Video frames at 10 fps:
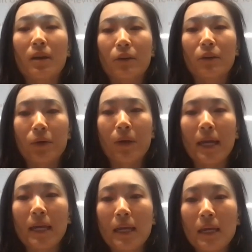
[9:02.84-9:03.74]
on our
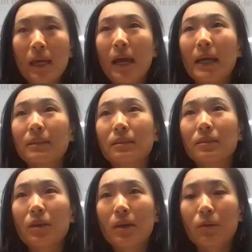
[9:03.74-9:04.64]
UI.
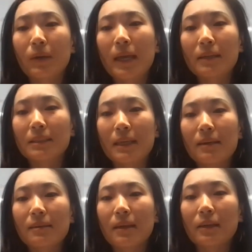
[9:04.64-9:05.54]
As we can
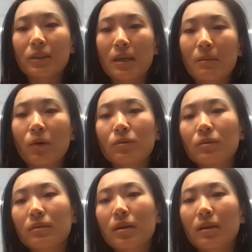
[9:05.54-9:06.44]
see, this table,
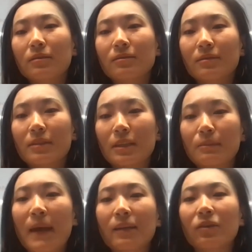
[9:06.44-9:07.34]
this
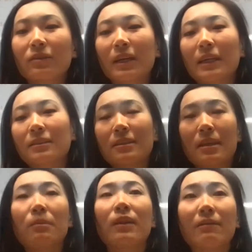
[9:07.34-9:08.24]
panel is the
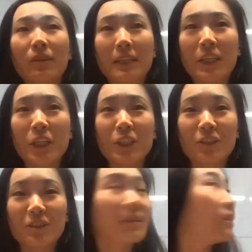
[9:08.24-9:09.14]
table level lineage.